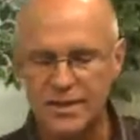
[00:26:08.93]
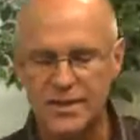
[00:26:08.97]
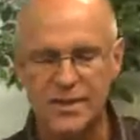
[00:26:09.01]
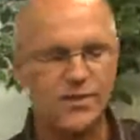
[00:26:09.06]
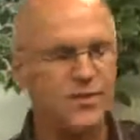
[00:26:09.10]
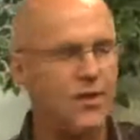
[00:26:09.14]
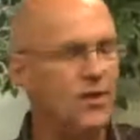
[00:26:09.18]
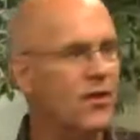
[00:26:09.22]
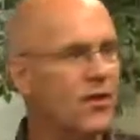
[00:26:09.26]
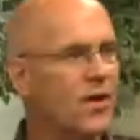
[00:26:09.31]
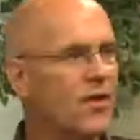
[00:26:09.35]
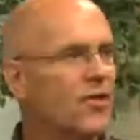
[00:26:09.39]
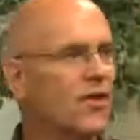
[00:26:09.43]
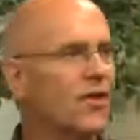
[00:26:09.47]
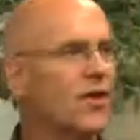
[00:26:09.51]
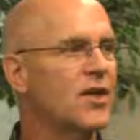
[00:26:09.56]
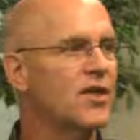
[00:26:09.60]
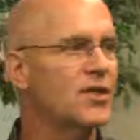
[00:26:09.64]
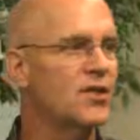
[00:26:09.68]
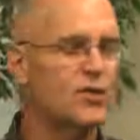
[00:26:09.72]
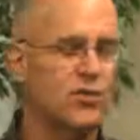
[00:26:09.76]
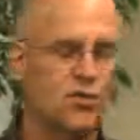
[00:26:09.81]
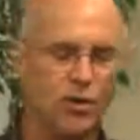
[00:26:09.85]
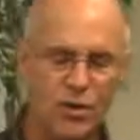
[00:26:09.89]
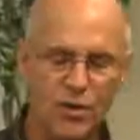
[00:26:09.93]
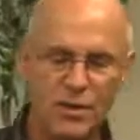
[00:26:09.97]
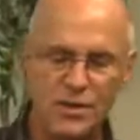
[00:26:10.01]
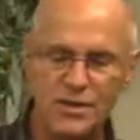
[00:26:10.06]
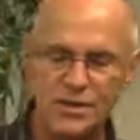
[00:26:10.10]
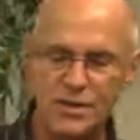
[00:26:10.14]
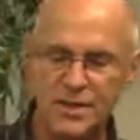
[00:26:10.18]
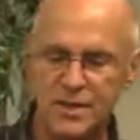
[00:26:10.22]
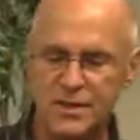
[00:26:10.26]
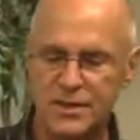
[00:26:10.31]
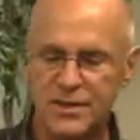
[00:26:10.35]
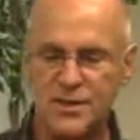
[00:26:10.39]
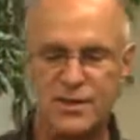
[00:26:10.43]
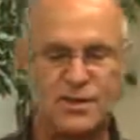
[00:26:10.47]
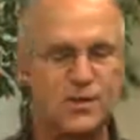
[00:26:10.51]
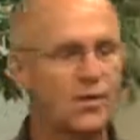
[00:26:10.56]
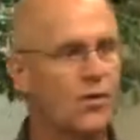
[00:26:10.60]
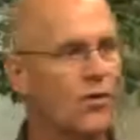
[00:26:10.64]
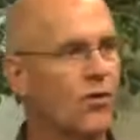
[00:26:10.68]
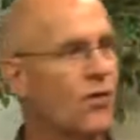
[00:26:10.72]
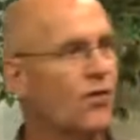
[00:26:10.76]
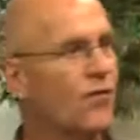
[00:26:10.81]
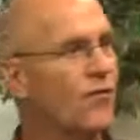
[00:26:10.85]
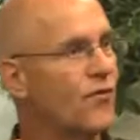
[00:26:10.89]
They're either
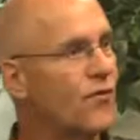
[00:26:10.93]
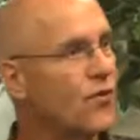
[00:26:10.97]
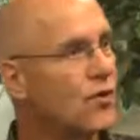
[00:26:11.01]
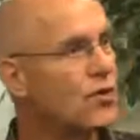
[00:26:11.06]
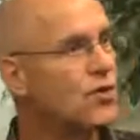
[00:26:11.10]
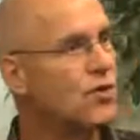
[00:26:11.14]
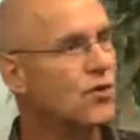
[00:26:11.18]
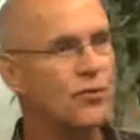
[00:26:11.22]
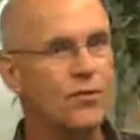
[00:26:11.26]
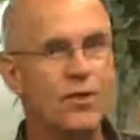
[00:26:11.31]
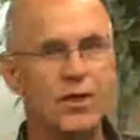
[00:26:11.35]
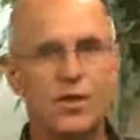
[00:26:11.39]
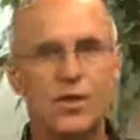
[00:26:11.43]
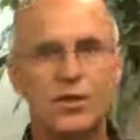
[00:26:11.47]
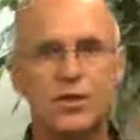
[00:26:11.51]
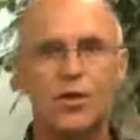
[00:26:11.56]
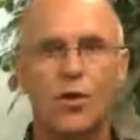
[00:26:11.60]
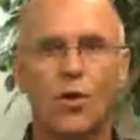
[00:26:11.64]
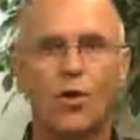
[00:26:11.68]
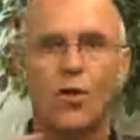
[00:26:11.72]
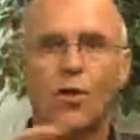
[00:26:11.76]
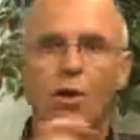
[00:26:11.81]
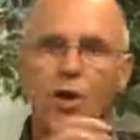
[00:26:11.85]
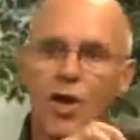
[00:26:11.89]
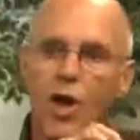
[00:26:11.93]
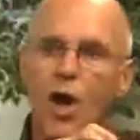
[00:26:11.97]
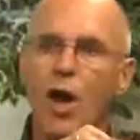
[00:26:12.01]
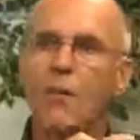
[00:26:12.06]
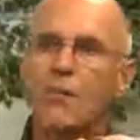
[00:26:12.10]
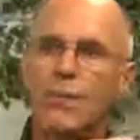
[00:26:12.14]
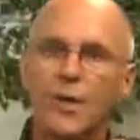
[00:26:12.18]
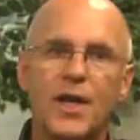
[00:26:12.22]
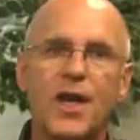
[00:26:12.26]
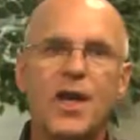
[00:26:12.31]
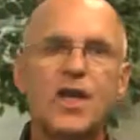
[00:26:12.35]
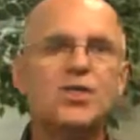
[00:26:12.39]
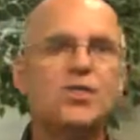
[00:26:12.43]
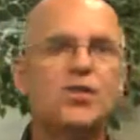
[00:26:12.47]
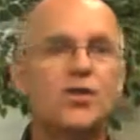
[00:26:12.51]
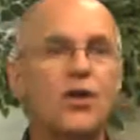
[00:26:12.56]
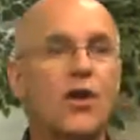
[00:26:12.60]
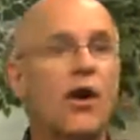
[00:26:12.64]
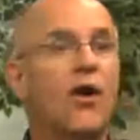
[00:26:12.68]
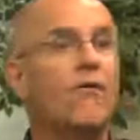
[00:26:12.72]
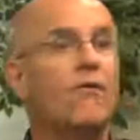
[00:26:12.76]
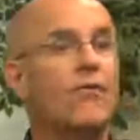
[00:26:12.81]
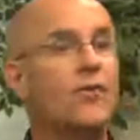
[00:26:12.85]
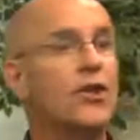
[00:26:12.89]
historicists or futurists or a combination
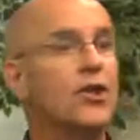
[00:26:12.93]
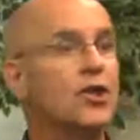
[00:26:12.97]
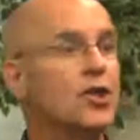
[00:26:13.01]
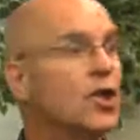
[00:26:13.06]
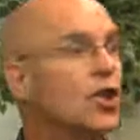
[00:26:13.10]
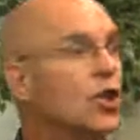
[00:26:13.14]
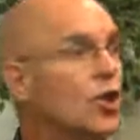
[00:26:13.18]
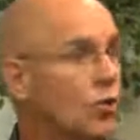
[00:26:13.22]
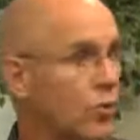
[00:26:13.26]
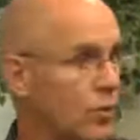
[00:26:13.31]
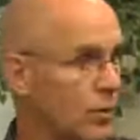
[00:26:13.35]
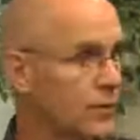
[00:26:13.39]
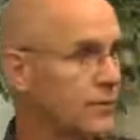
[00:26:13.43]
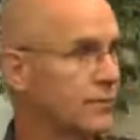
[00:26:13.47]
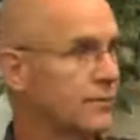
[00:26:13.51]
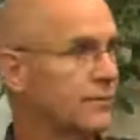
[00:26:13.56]
of the two.